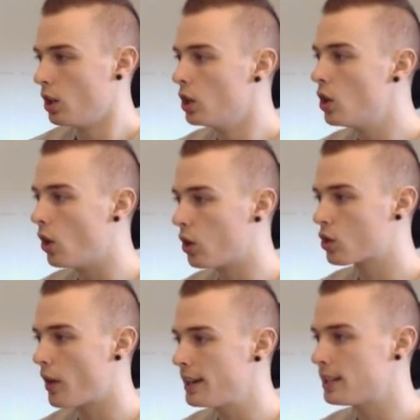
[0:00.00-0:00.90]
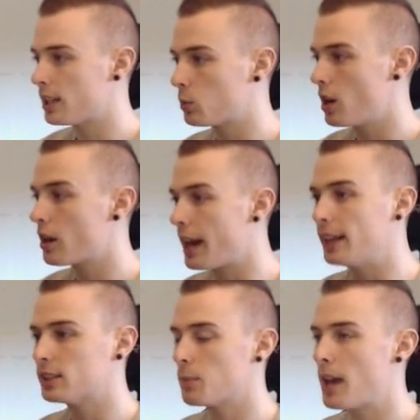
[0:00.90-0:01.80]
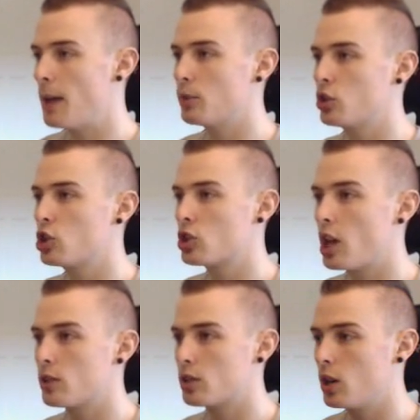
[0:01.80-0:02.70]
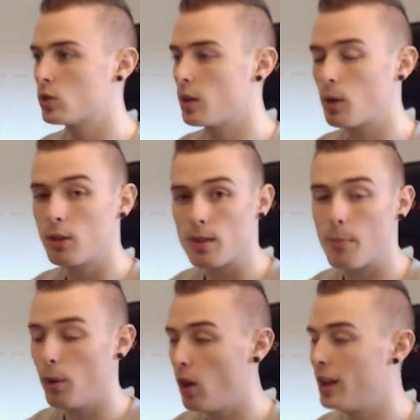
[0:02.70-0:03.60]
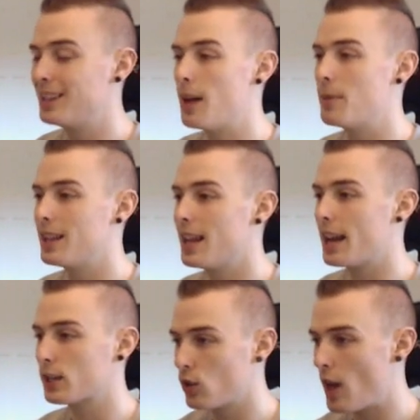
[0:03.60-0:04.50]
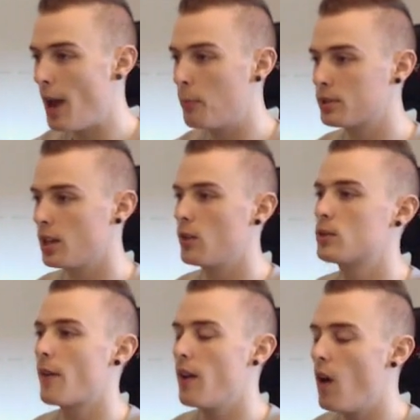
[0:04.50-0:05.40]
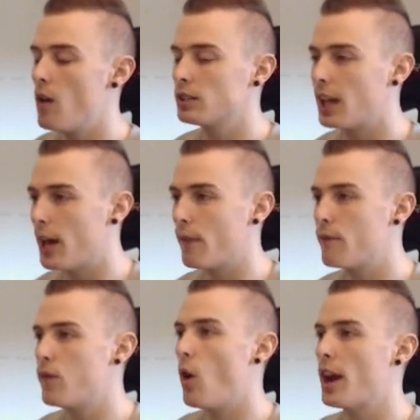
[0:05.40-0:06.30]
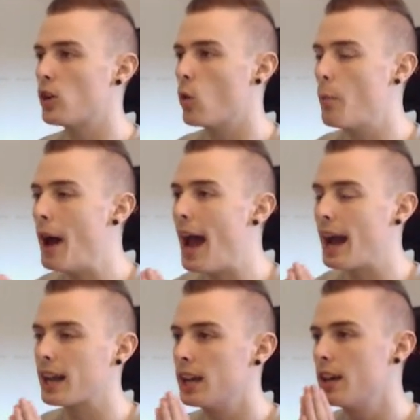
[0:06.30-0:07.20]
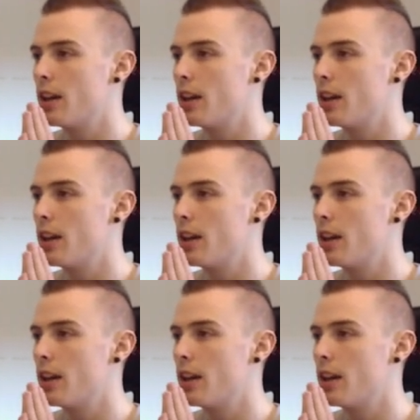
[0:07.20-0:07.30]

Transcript: Not the greatest. We are getting some chemistry stars though, so I'm going to be applying them in the next few episodes. Last and final pack.